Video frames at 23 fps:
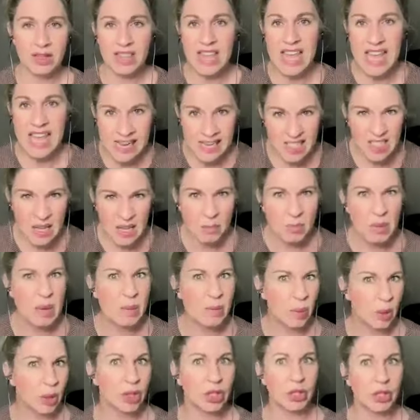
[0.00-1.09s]
things that
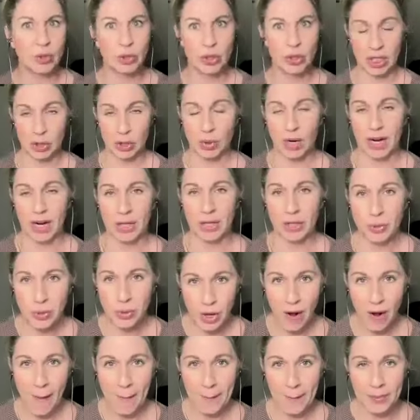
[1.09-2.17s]
people are usually trying to
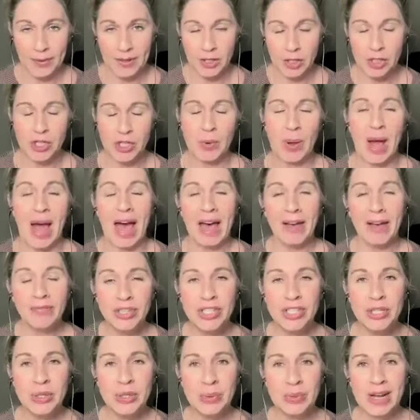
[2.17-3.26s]
accomplish. You have
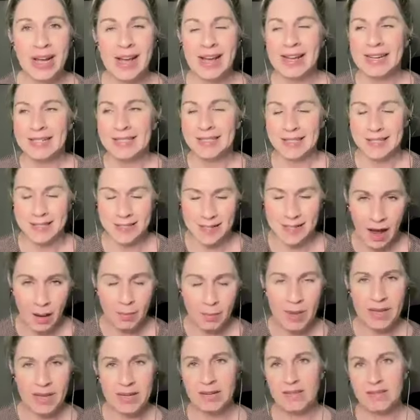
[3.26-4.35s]
to
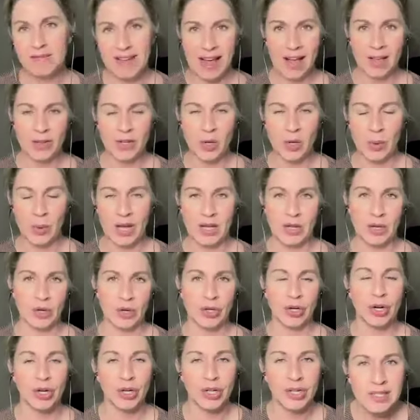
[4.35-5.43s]
stop and evaluate your
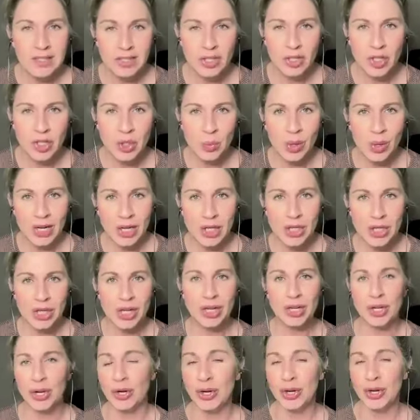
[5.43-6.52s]
current
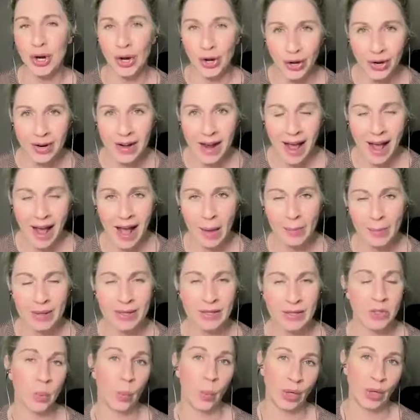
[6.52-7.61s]
situation, your current
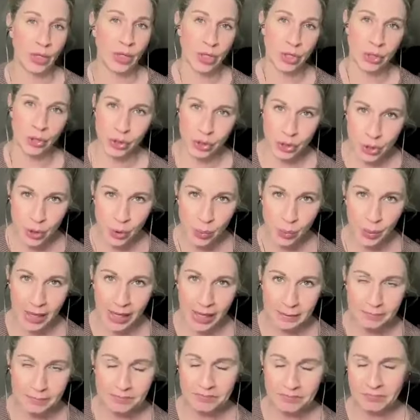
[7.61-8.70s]
habits, what you're
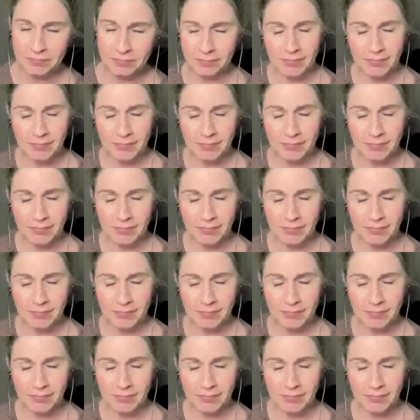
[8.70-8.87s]
doing,